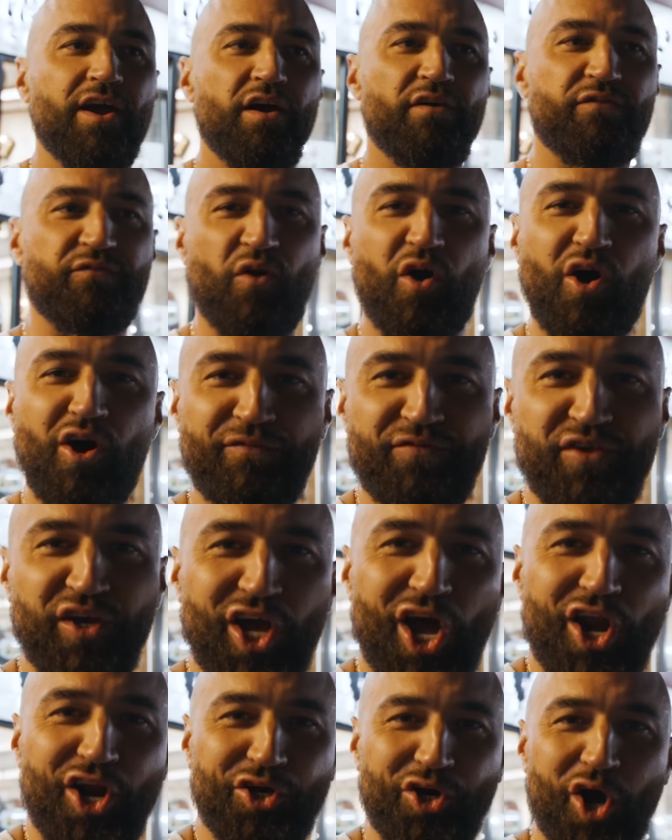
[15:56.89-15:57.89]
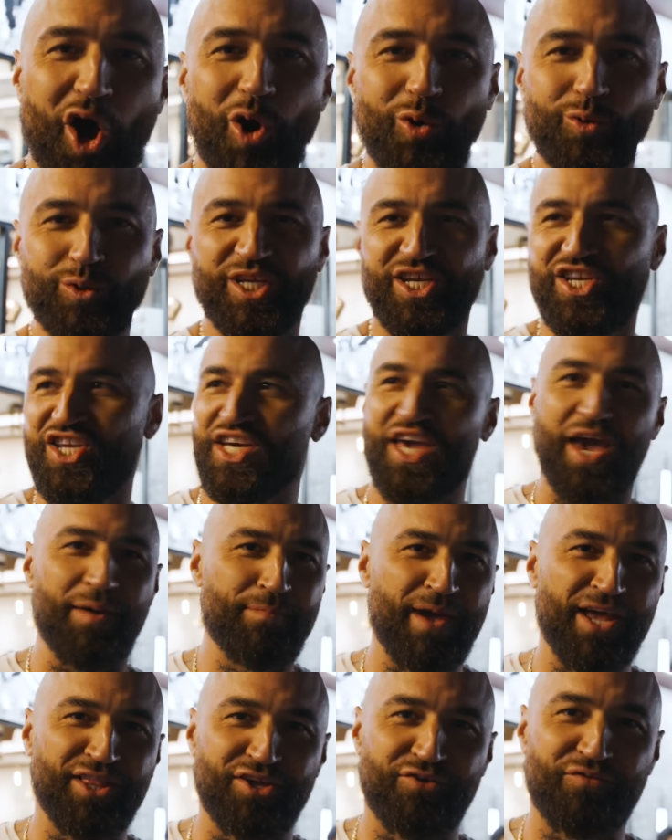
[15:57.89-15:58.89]
froth, you get a Coles and you get
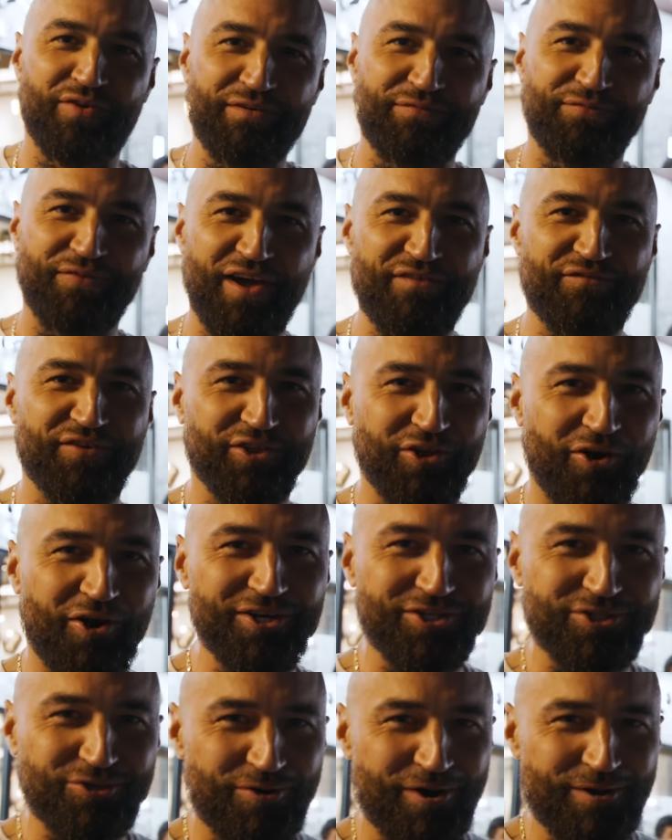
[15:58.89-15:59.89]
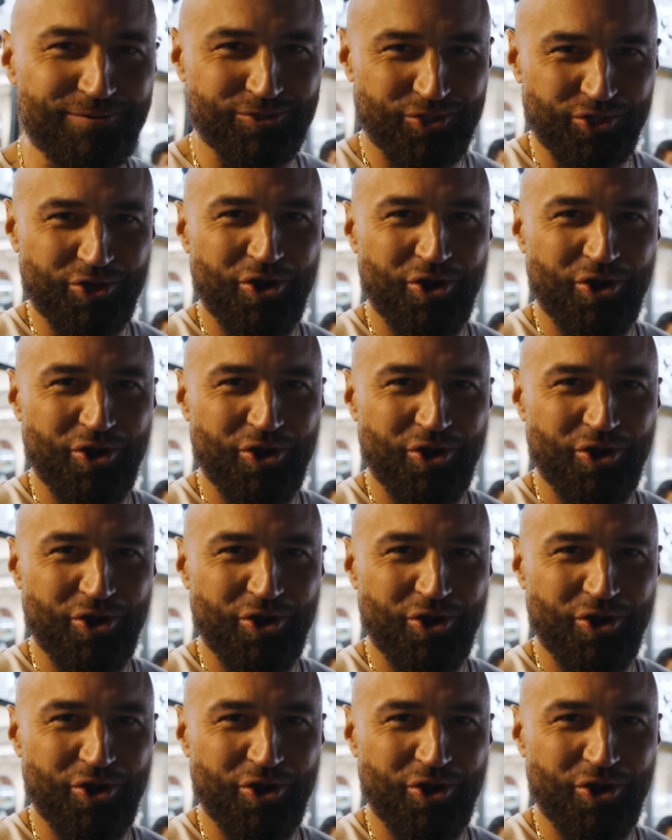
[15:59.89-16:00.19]
mandarin flavored ice cream. She